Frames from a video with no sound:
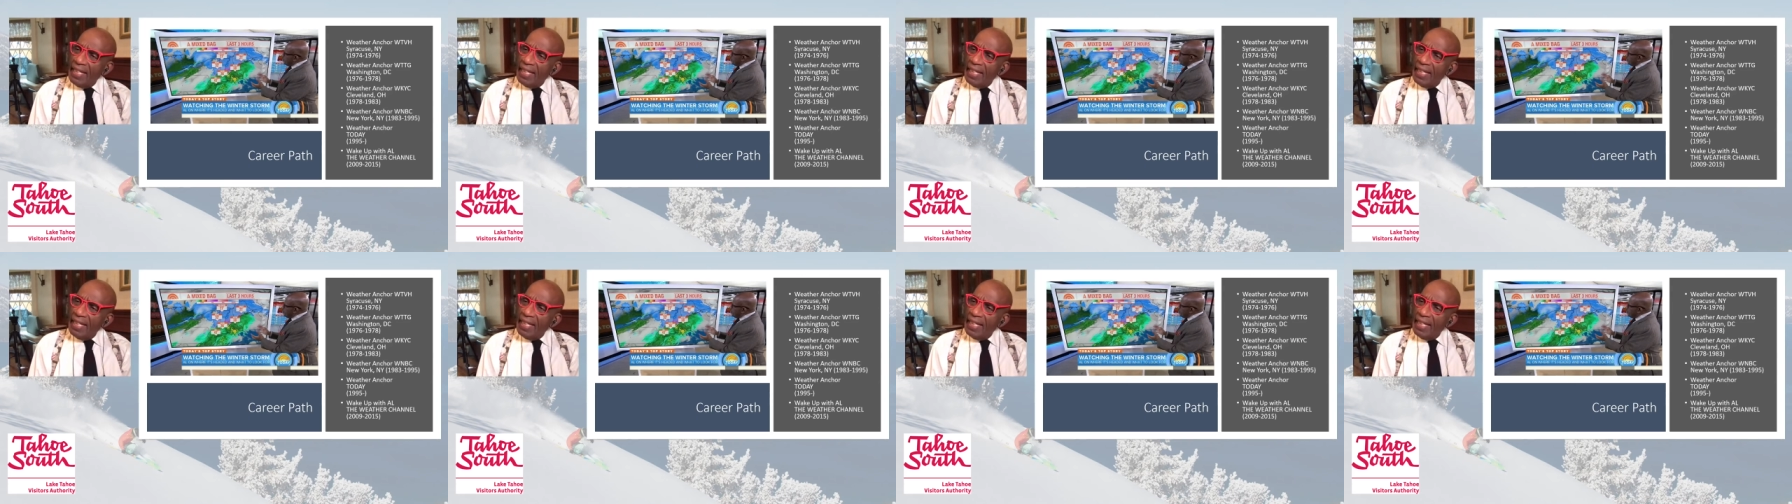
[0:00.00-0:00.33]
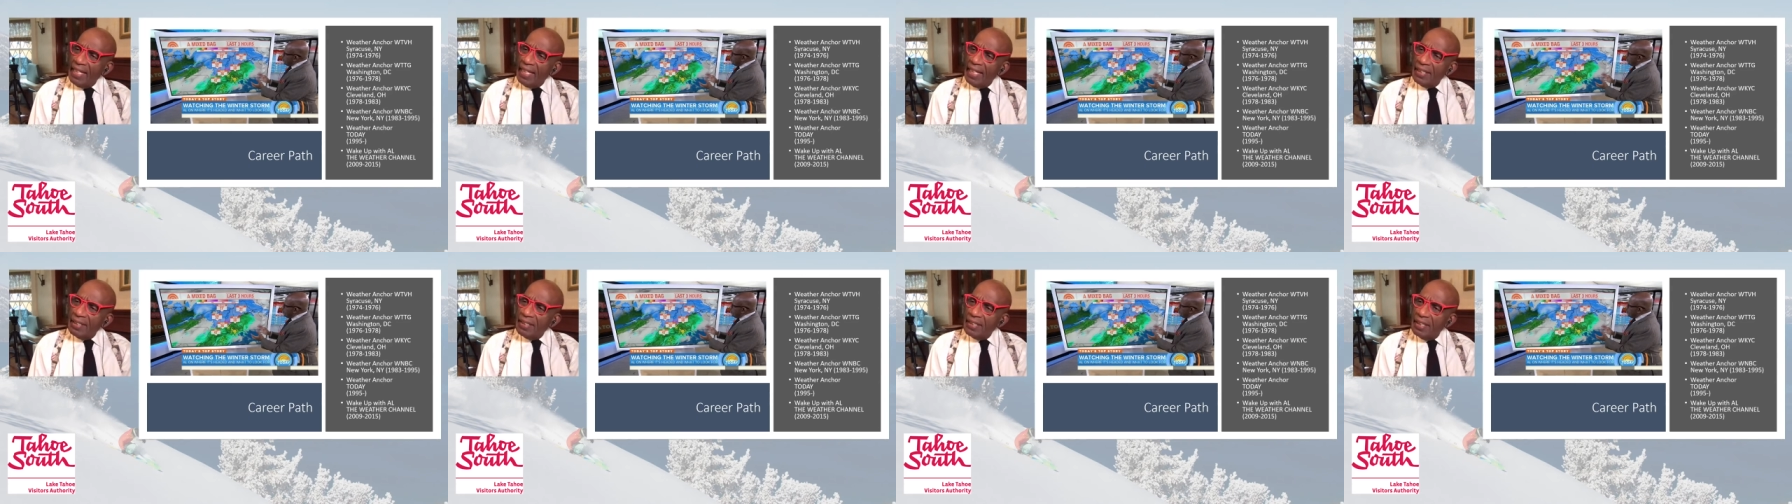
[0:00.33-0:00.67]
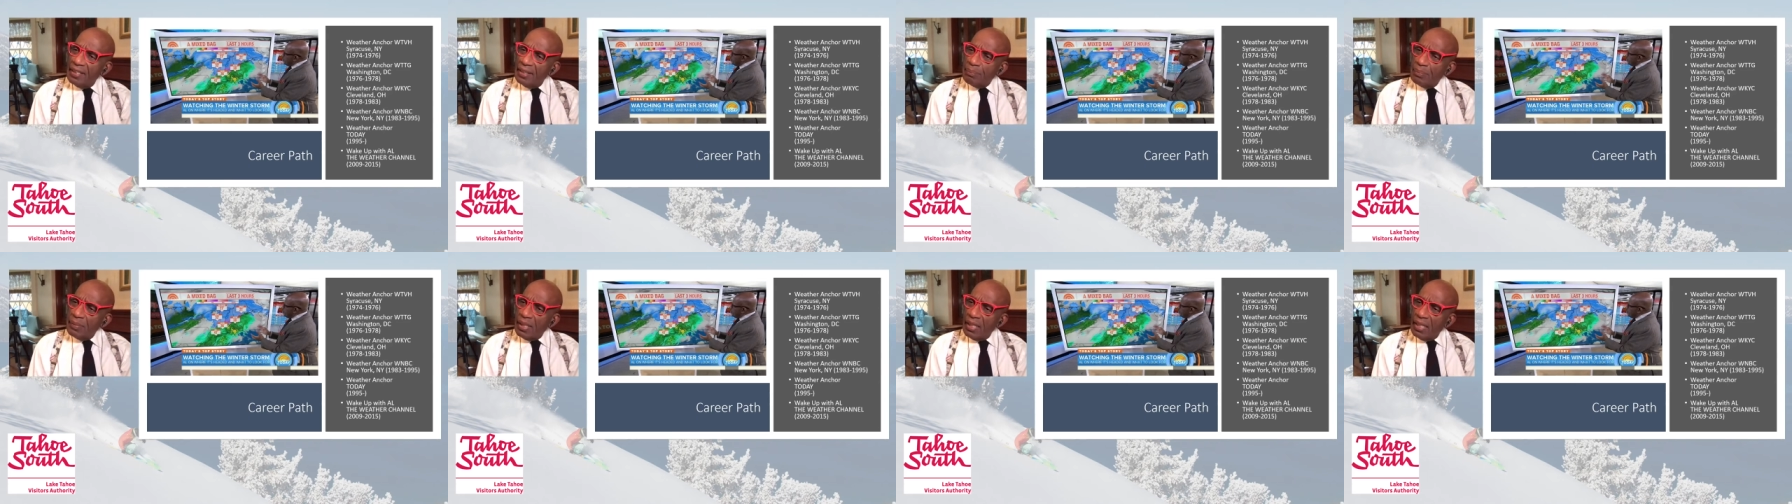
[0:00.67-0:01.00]
And
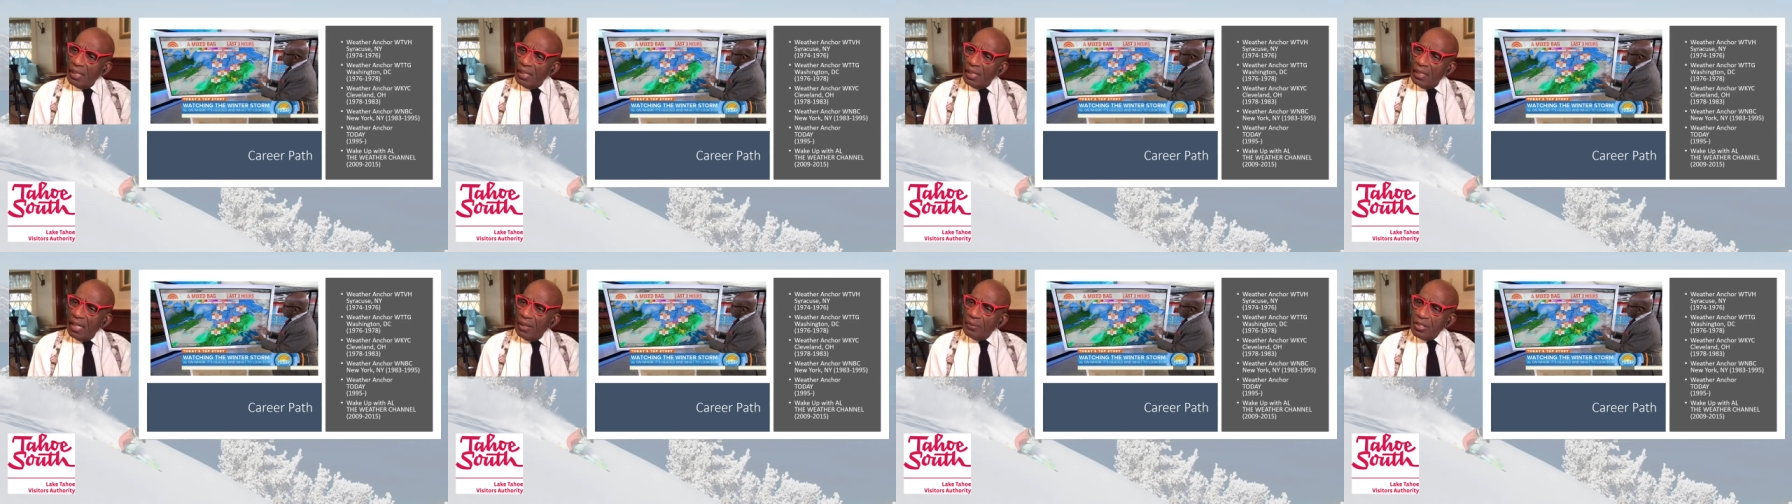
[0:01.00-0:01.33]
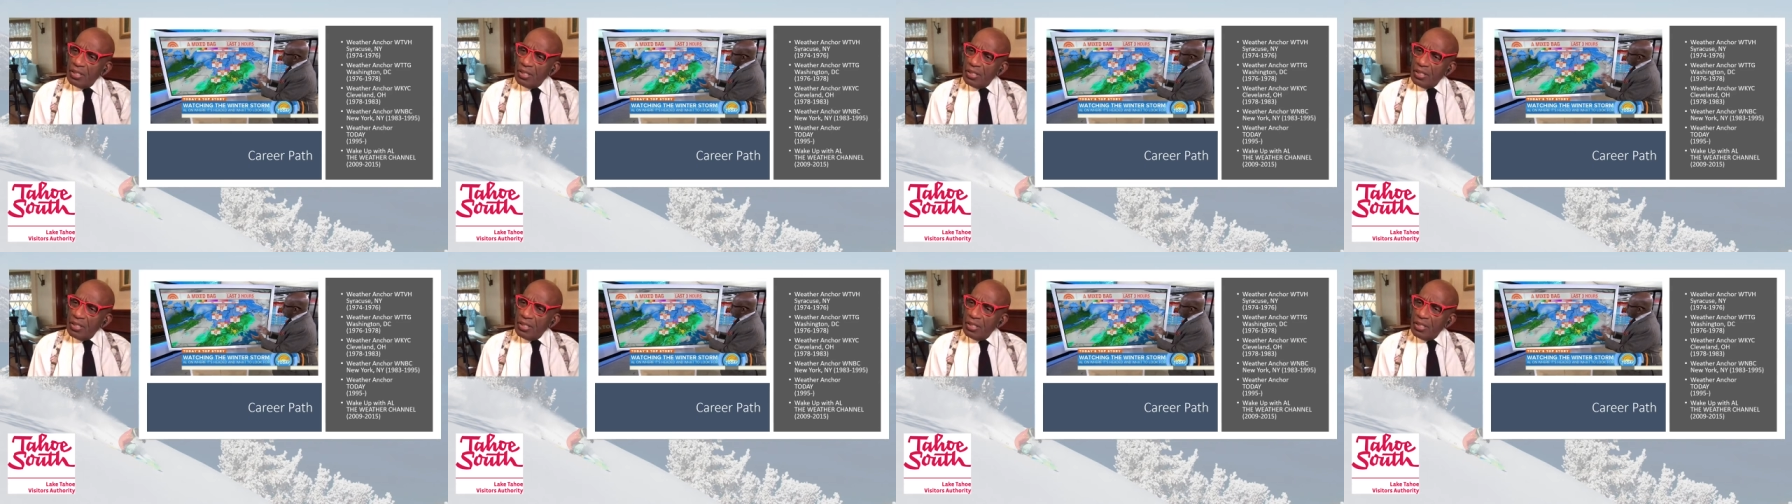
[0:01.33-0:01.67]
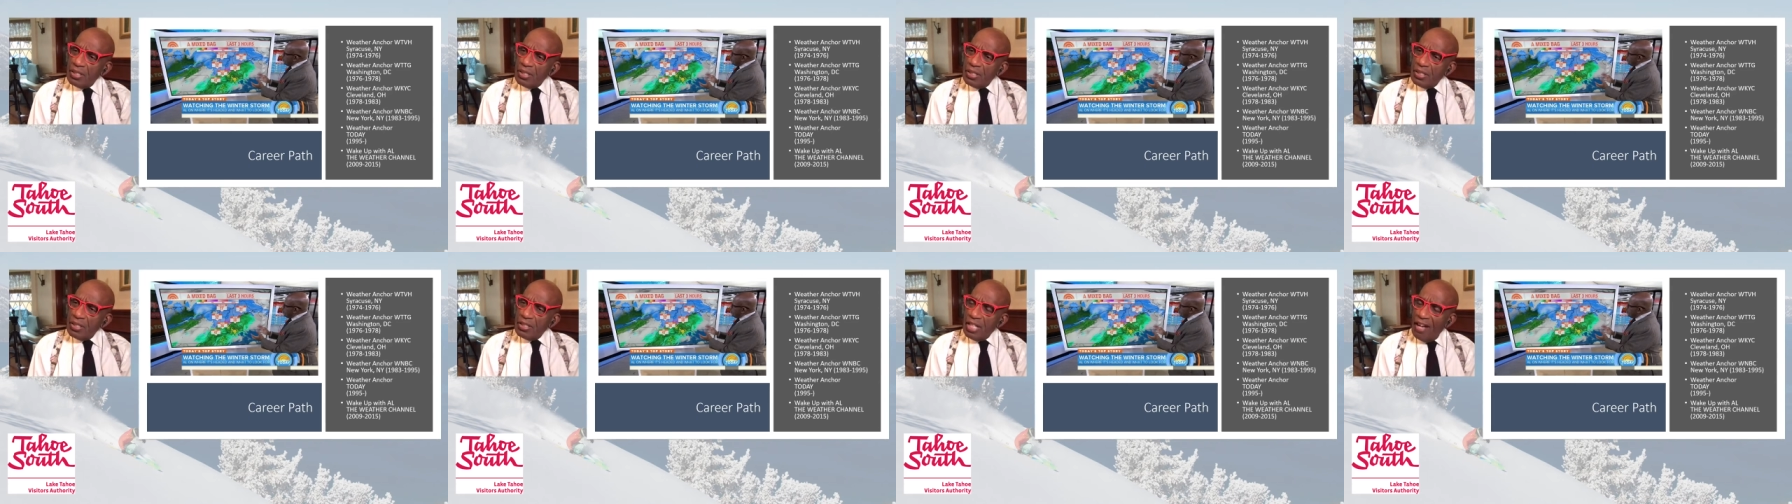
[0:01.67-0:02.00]
uh, uh, I was
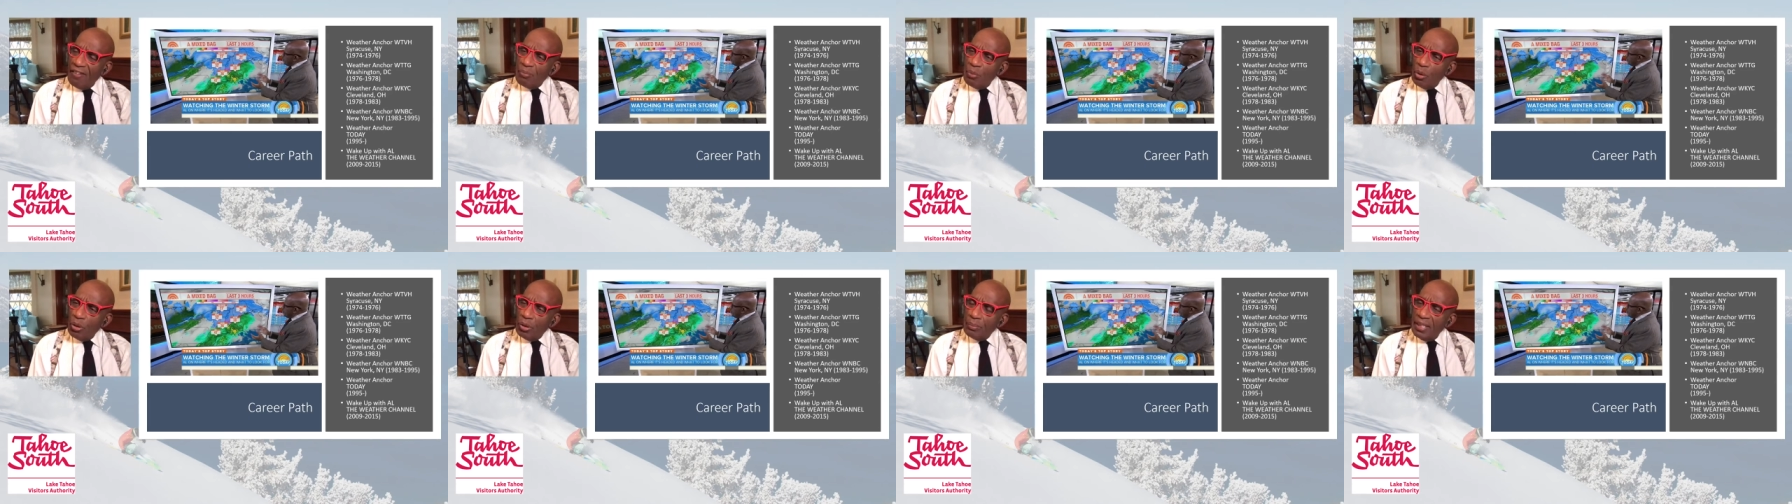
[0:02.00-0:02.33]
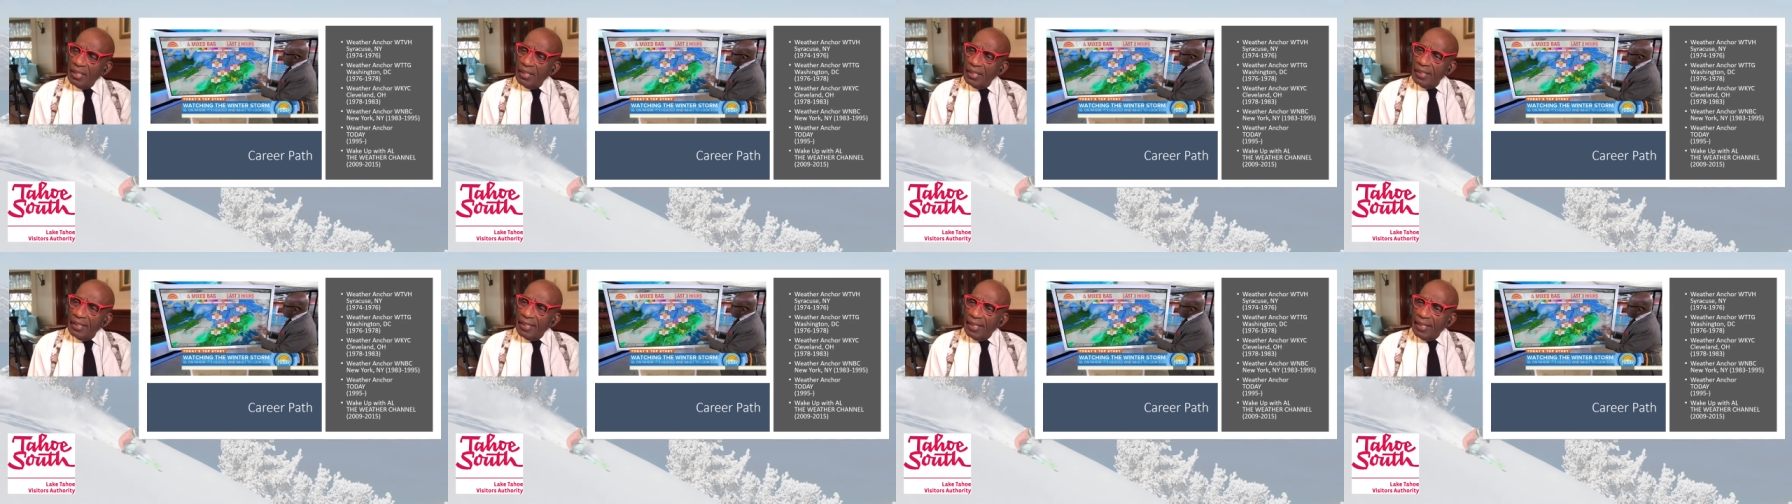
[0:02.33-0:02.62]
a sophomore.